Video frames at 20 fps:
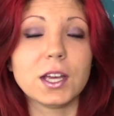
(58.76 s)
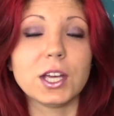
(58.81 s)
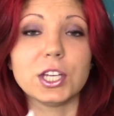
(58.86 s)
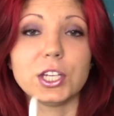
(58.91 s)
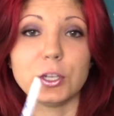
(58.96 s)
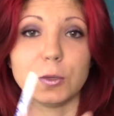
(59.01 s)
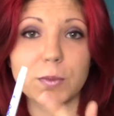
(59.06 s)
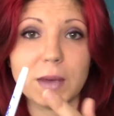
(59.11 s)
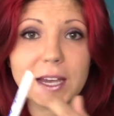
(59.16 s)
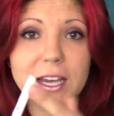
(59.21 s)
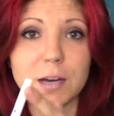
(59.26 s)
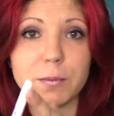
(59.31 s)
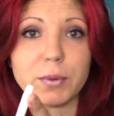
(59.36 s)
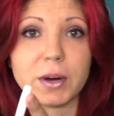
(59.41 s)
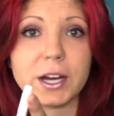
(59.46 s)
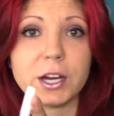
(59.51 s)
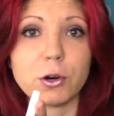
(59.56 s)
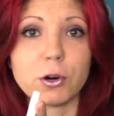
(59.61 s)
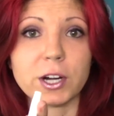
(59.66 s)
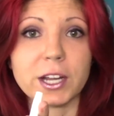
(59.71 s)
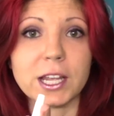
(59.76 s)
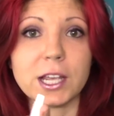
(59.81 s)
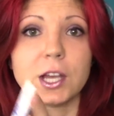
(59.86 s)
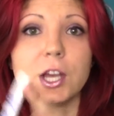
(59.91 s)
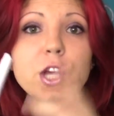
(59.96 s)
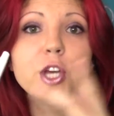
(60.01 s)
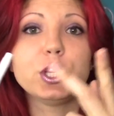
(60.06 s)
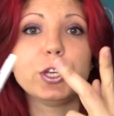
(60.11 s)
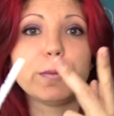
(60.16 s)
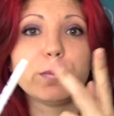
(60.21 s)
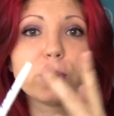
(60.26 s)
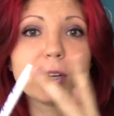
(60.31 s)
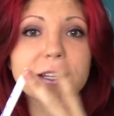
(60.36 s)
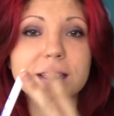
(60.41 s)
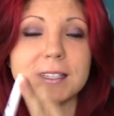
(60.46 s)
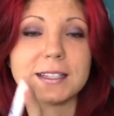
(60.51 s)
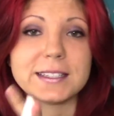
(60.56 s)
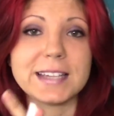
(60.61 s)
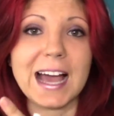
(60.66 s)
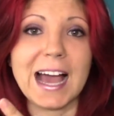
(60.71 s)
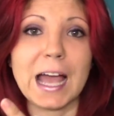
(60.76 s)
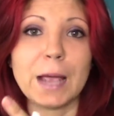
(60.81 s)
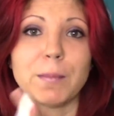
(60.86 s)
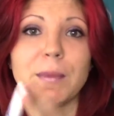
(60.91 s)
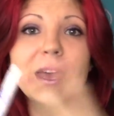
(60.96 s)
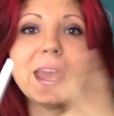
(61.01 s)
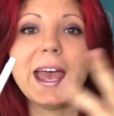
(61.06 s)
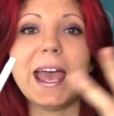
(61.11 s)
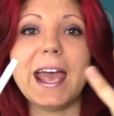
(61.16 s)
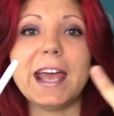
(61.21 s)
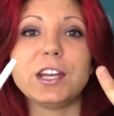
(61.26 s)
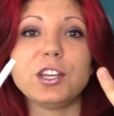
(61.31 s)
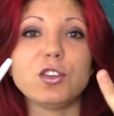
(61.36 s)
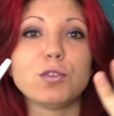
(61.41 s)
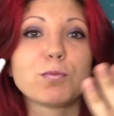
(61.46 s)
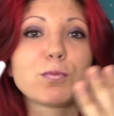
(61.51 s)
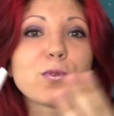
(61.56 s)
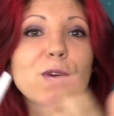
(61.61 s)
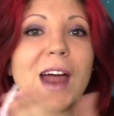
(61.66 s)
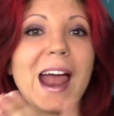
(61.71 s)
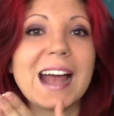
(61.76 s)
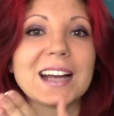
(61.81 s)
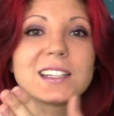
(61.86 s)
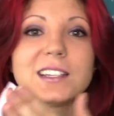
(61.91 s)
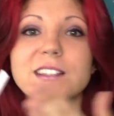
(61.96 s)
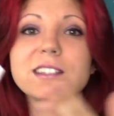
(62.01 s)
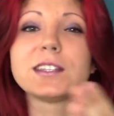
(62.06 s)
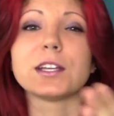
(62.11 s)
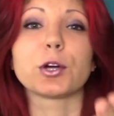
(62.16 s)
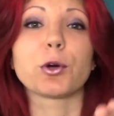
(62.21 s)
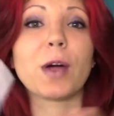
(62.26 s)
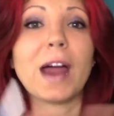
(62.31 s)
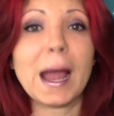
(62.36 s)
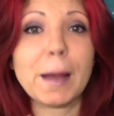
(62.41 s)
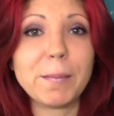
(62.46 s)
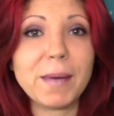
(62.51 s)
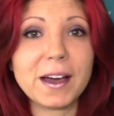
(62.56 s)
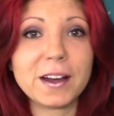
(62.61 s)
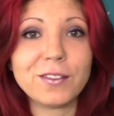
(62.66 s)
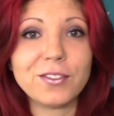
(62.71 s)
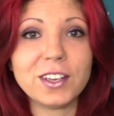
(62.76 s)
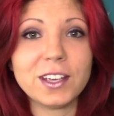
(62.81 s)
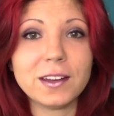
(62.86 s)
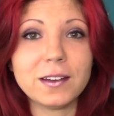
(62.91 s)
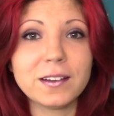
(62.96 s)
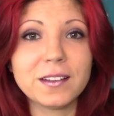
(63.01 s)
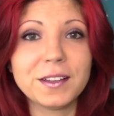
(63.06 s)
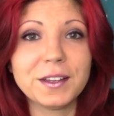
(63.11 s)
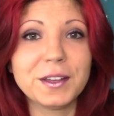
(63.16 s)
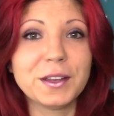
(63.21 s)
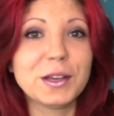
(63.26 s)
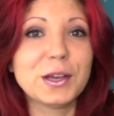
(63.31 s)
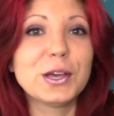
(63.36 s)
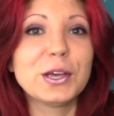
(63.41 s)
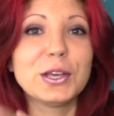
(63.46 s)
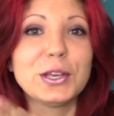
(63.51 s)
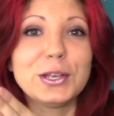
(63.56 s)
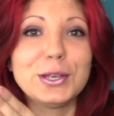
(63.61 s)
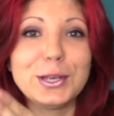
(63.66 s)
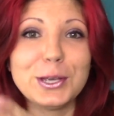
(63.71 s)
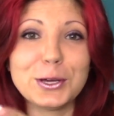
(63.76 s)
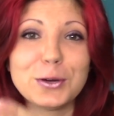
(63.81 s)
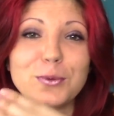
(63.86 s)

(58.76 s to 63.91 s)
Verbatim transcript: you make it priority, you put in the time, and you practice the crap out of it, you